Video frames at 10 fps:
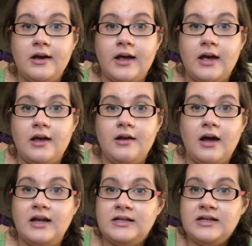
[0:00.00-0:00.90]
and
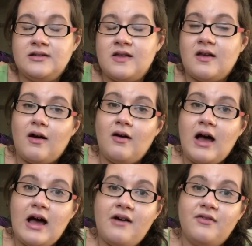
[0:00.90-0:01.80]
ideas that y'all
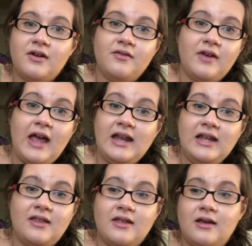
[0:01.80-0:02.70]
have of
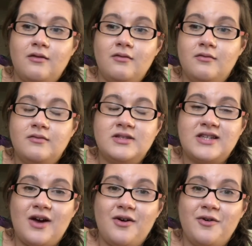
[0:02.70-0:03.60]
anything.
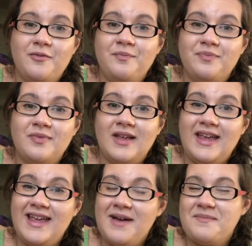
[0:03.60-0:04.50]
So,
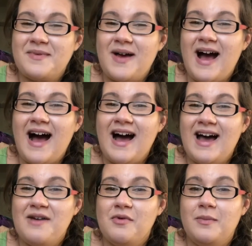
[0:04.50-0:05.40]
yep,
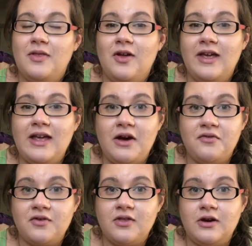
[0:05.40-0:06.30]
I will be looking
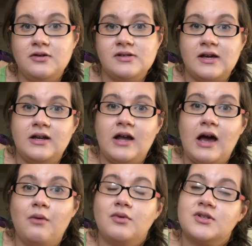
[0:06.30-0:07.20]
out for those and
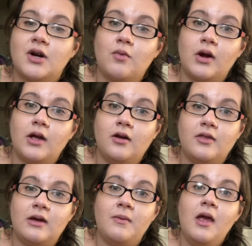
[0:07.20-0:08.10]
I will start working
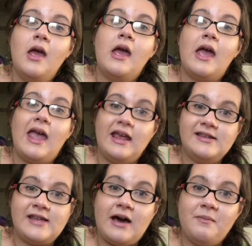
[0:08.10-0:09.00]
on them
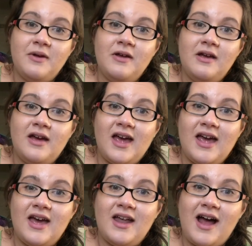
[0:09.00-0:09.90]
ASAP.
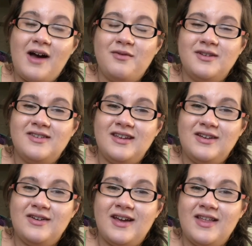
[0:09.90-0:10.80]
And I will see
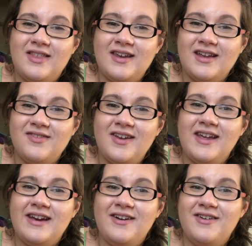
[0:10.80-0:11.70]
you in the next
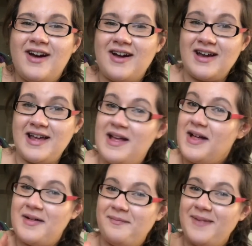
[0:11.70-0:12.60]
video. All right,
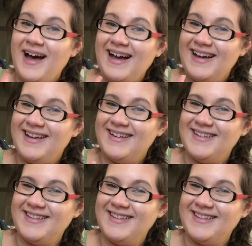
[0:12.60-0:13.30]
bye.